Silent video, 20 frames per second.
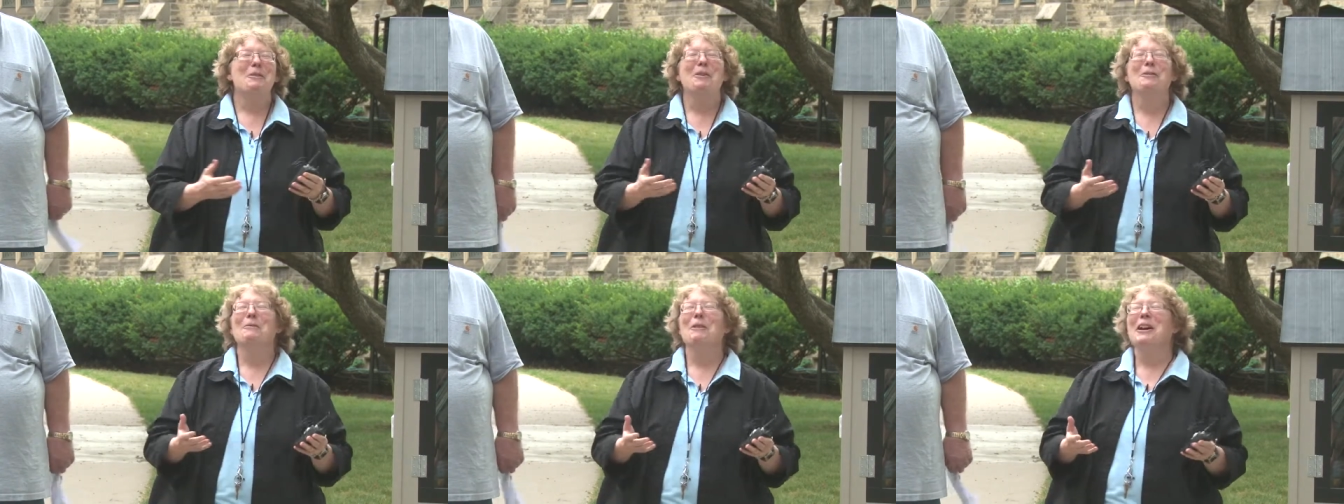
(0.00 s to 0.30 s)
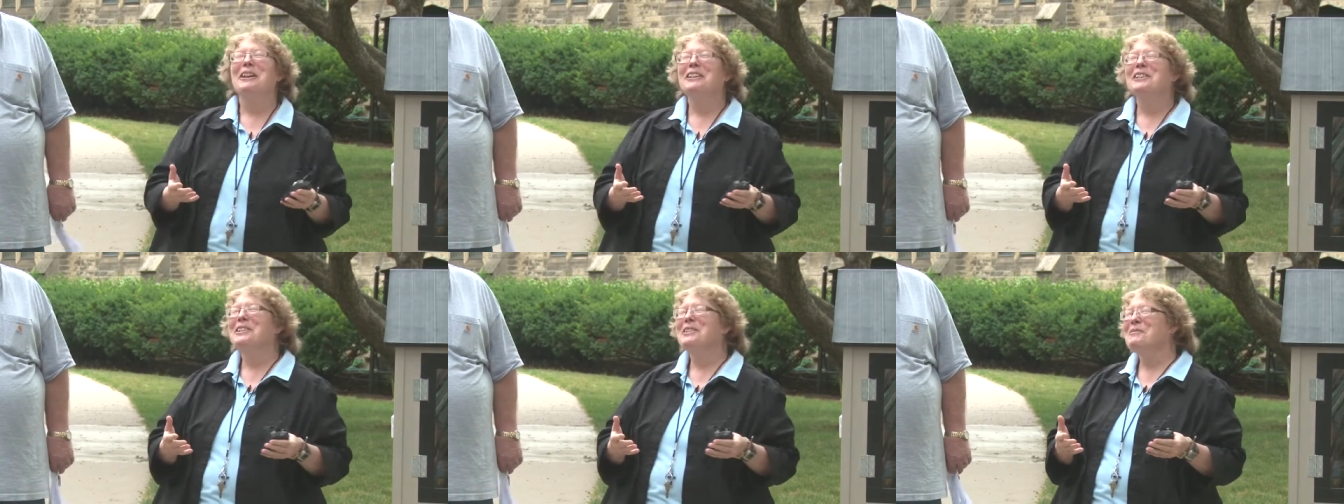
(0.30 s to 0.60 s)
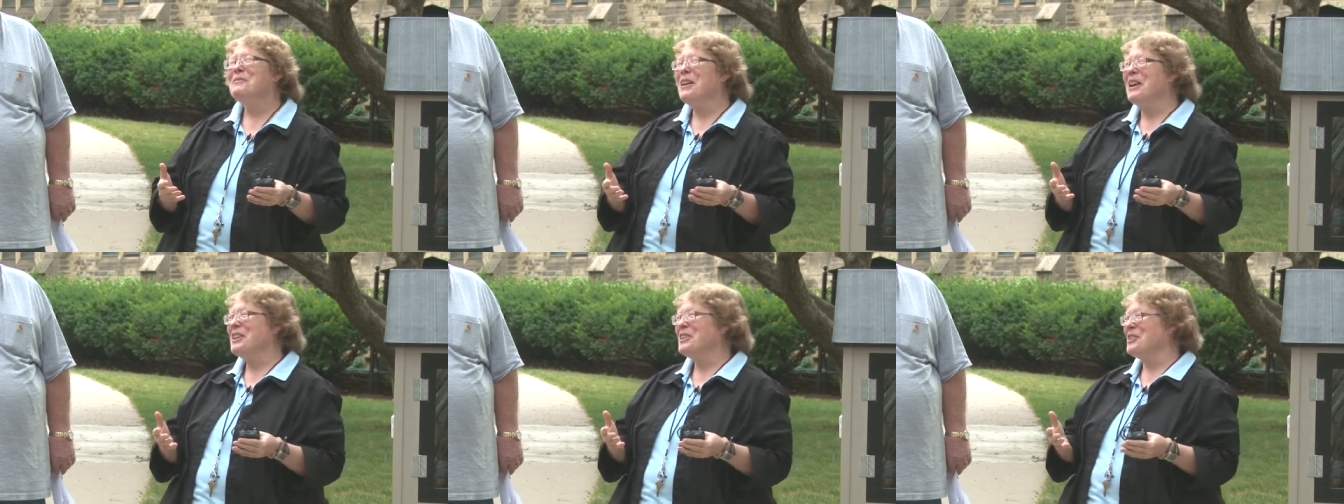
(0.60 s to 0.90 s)
we wanted
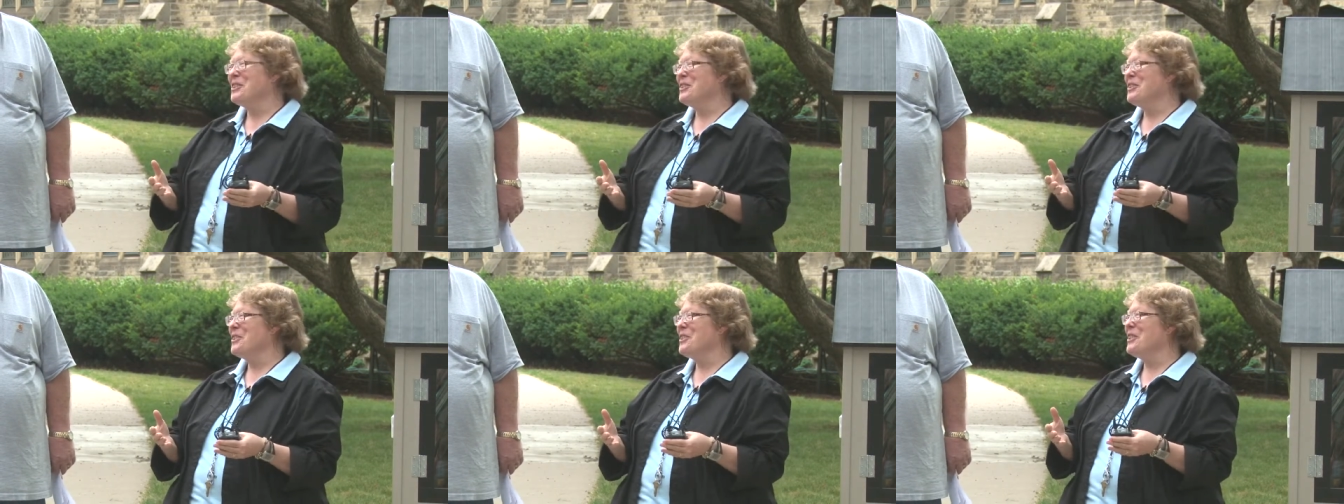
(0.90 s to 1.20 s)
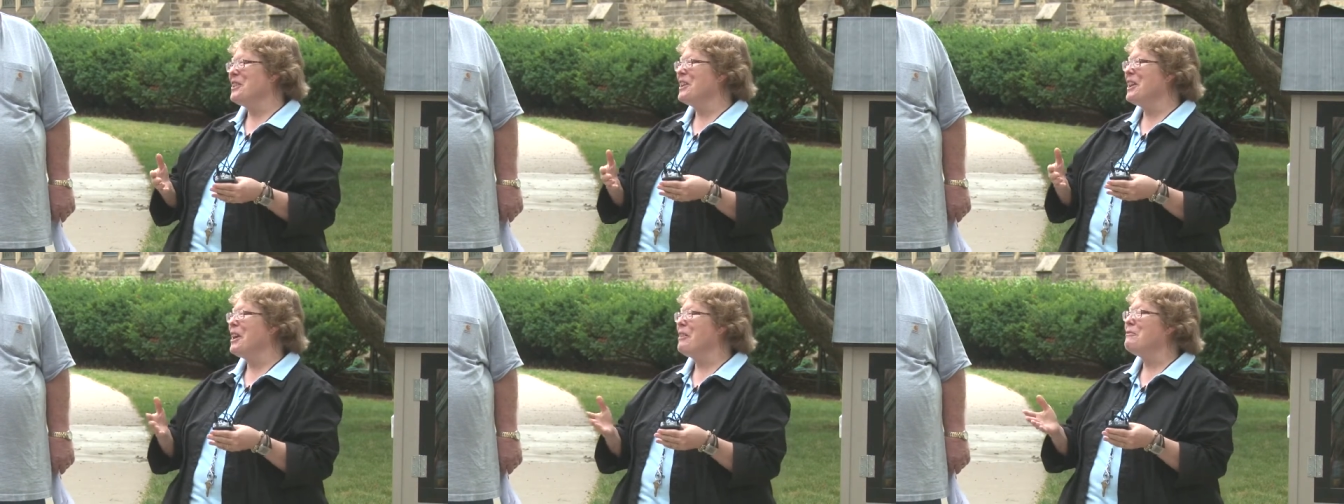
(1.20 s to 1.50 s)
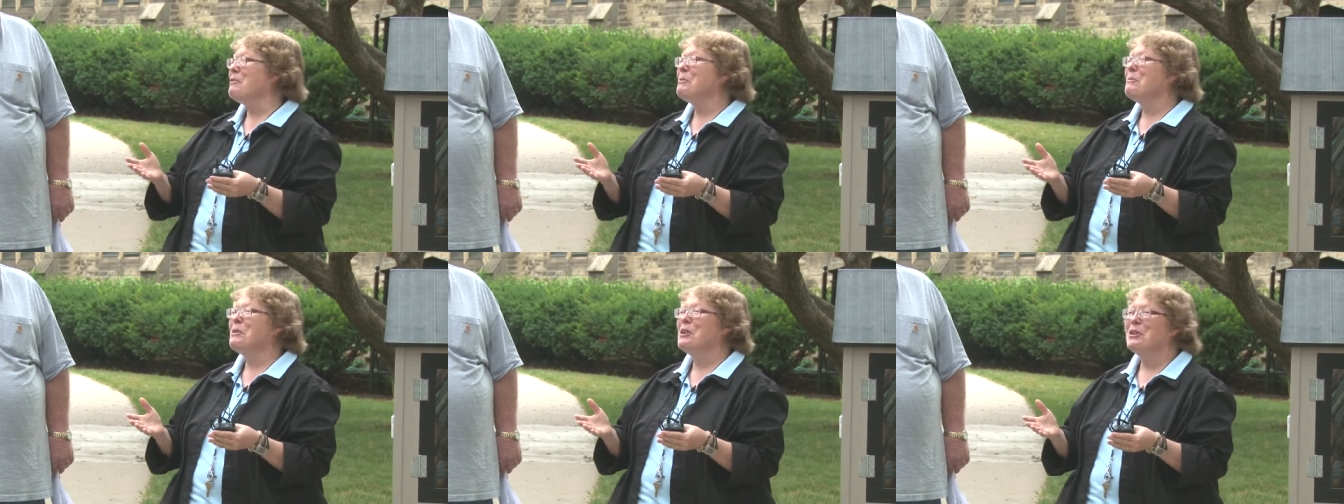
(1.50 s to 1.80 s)
to make sure that
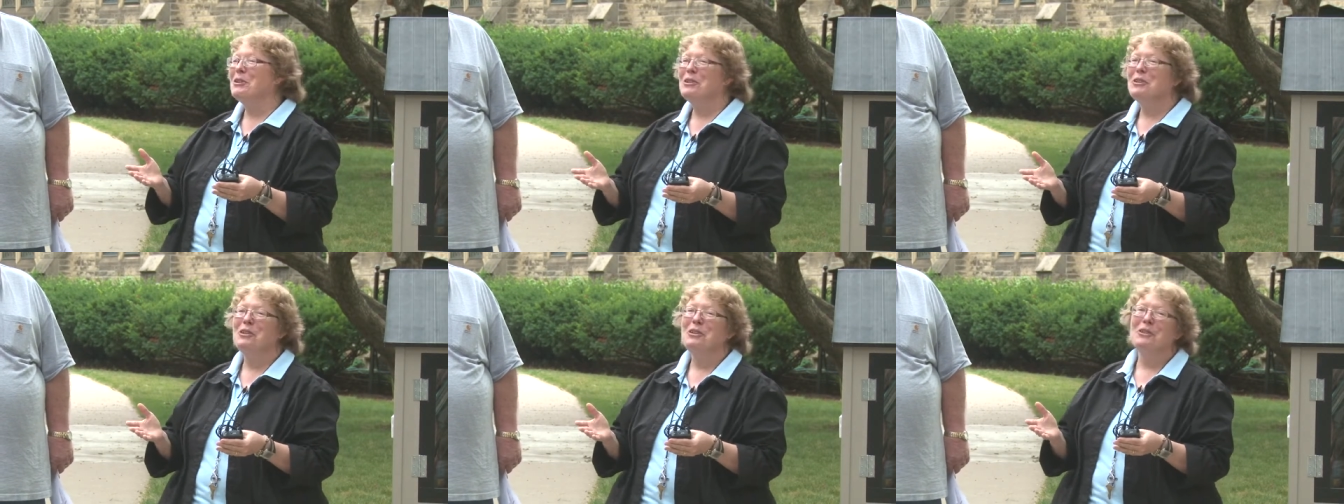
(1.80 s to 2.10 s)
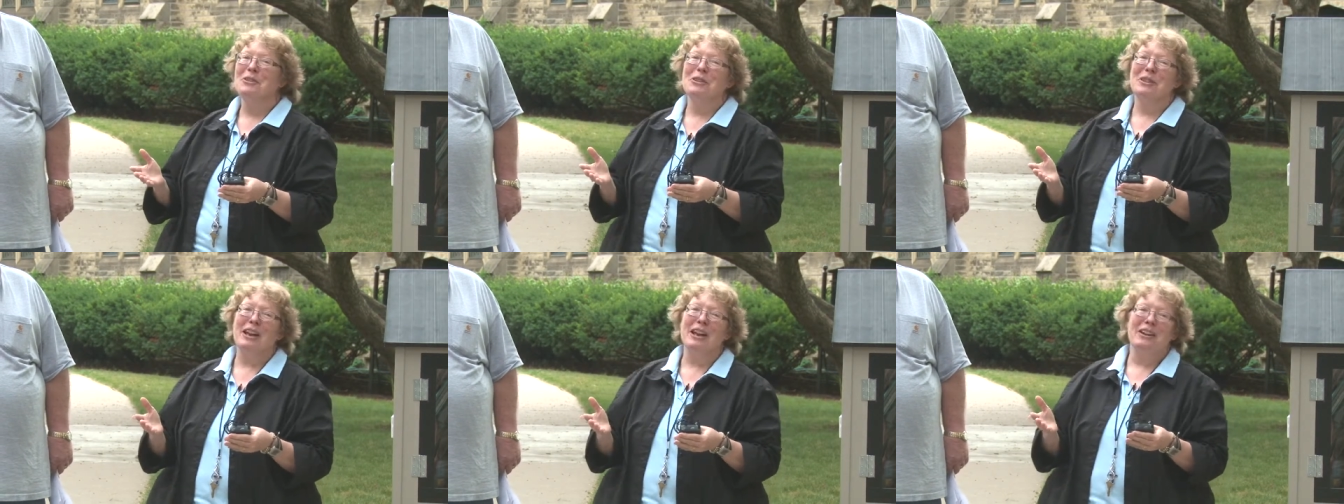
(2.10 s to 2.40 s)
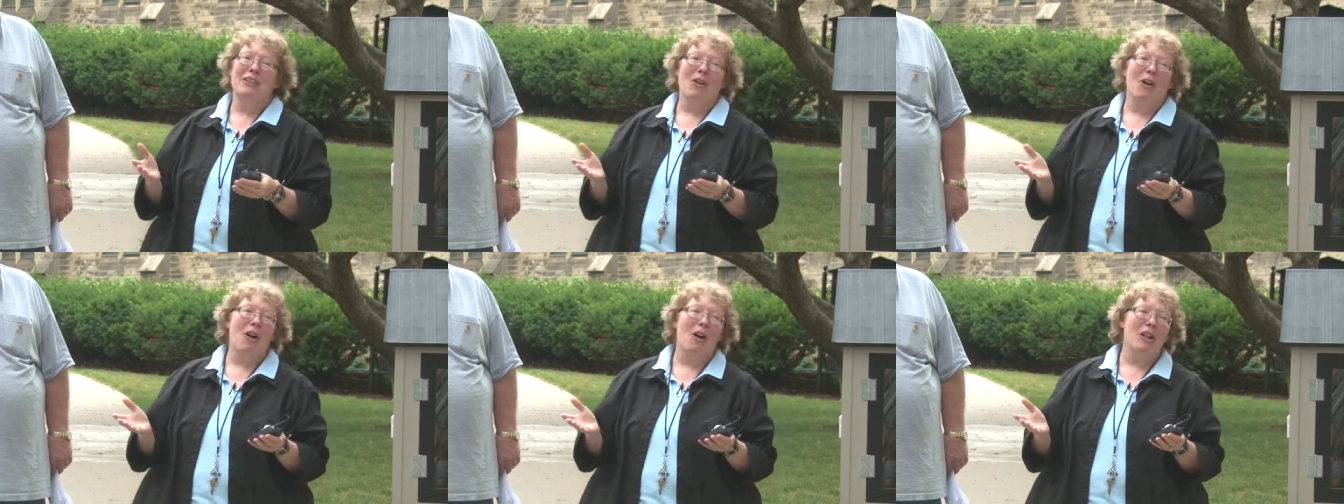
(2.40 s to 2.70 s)
everyone knew
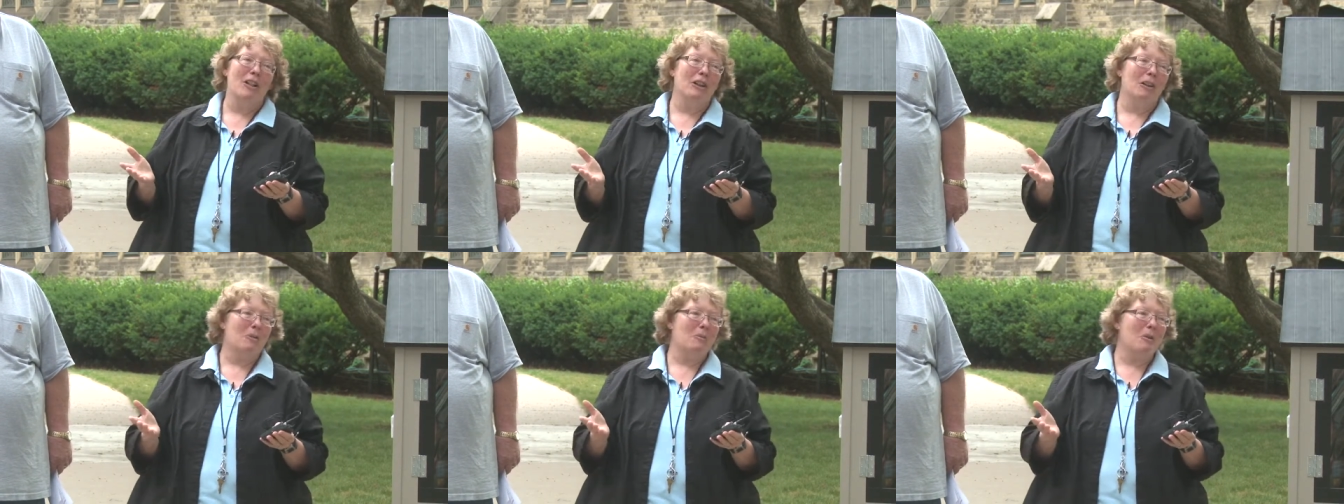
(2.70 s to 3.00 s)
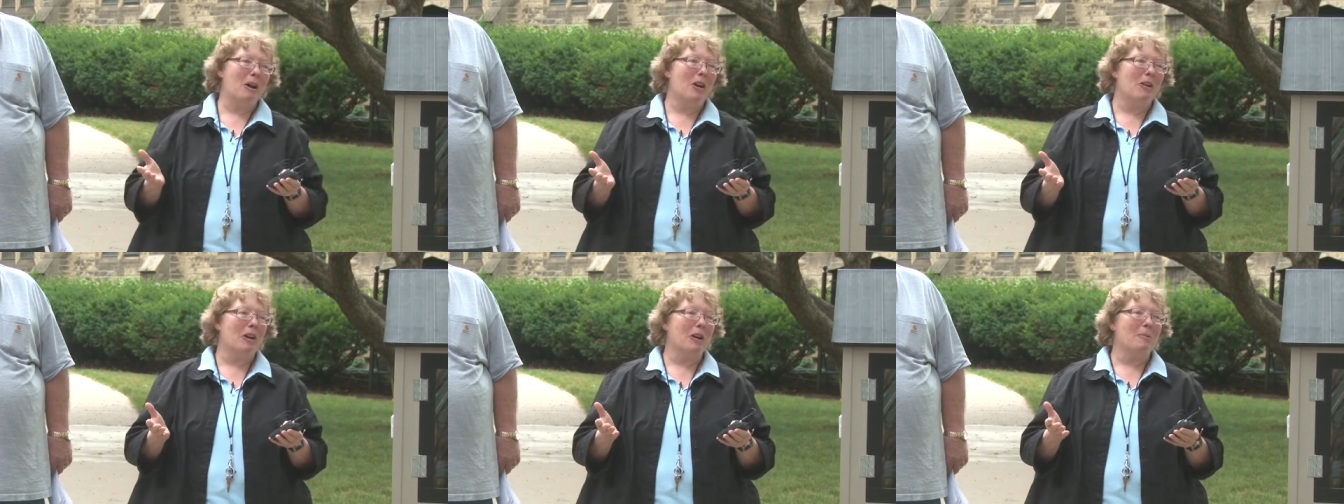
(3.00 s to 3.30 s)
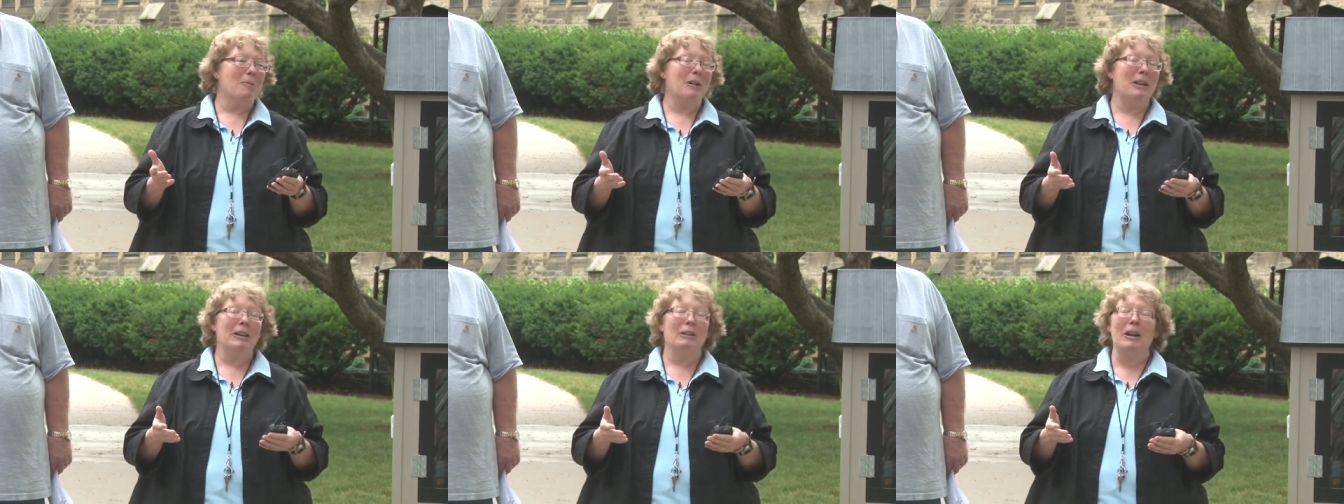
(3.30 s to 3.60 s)
that all are
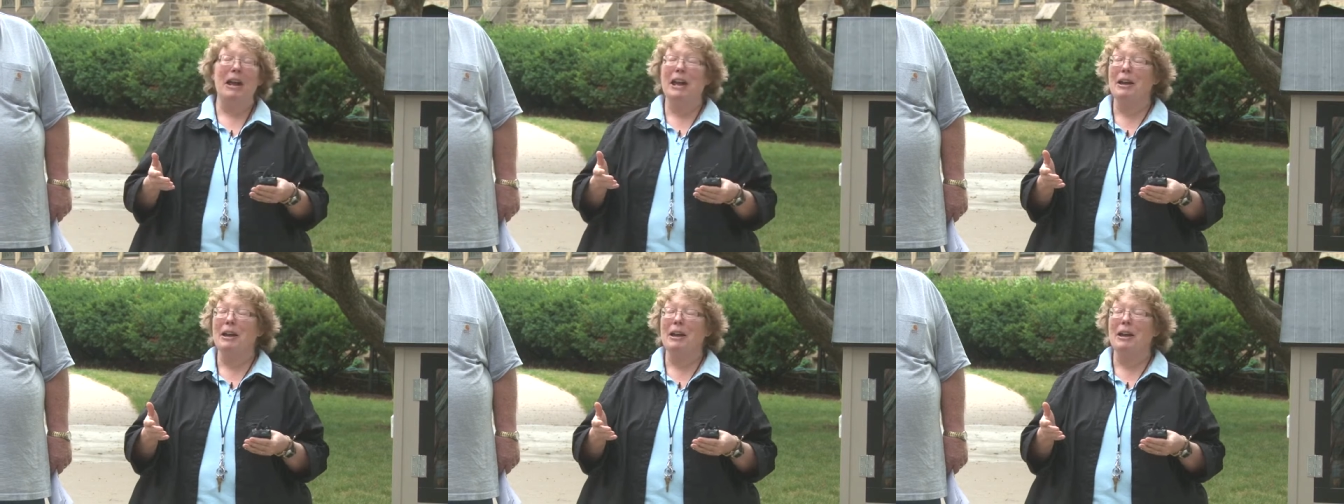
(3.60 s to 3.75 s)
welcome, and,